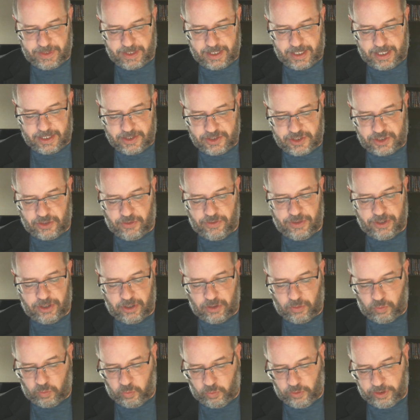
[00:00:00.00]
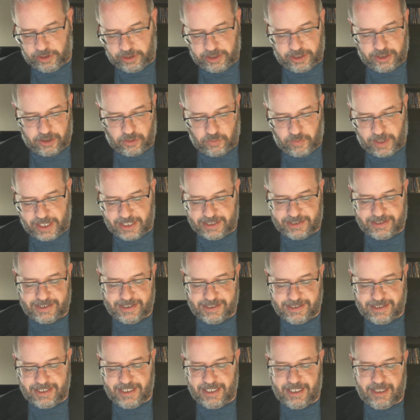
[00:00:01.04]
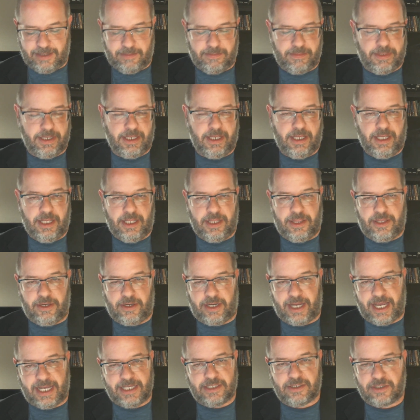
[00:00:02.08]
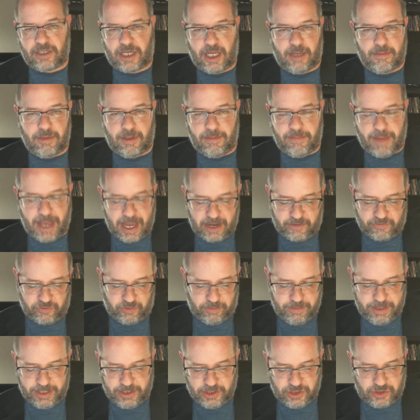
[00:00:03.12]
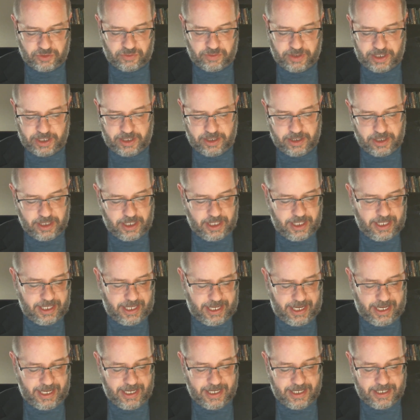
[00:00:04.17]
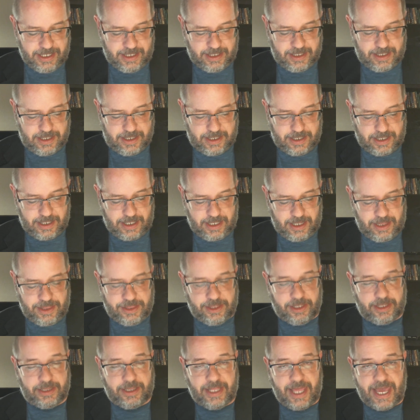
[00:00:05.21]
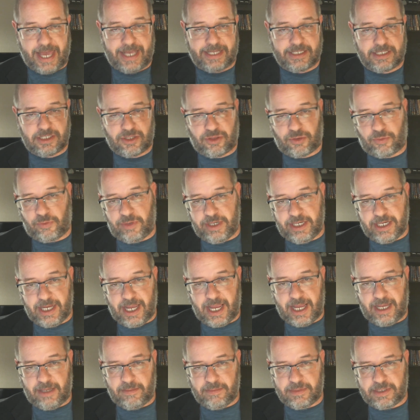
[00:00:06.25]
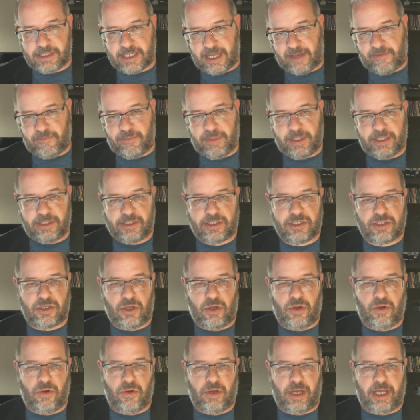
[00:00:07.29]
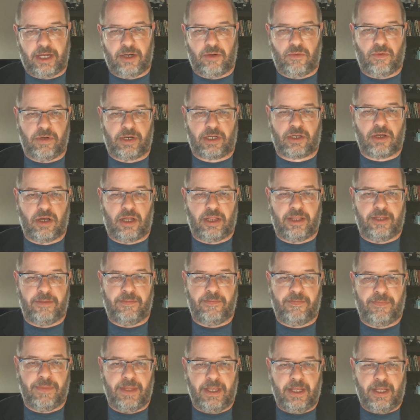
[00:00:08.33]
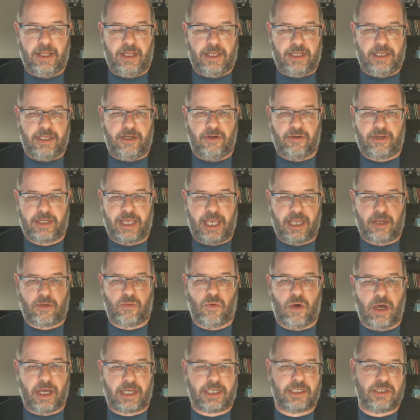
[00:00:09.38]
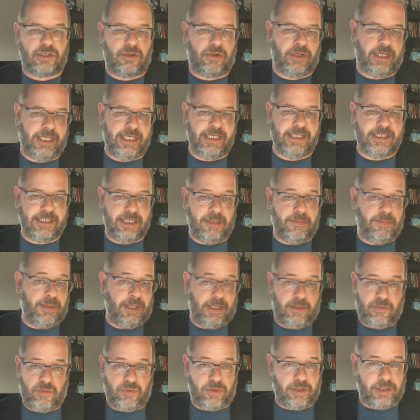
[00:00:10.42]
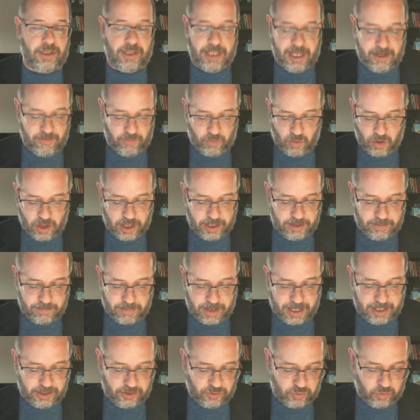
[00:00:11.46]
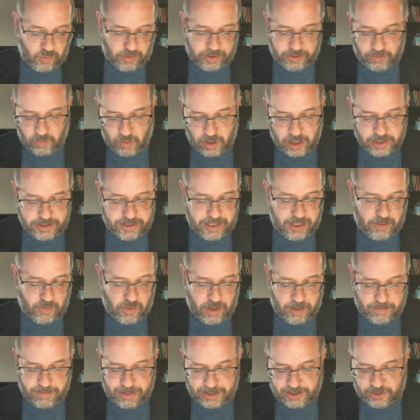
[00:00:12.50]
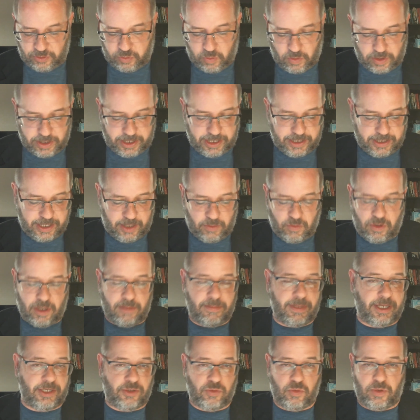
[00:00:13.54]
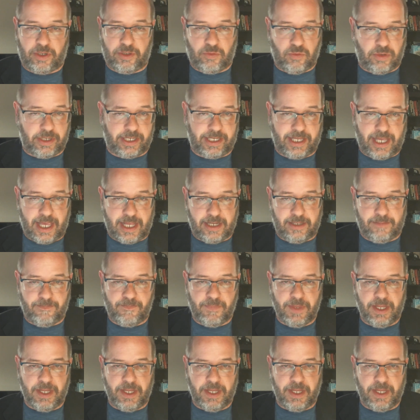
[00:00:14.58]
So they're a really rested team. Their guys are coming back from injury, and the last 3 games have been so, I don't want to call them, cakewalks or easy, but they won by 21, they won by 20, and they won by 21 again.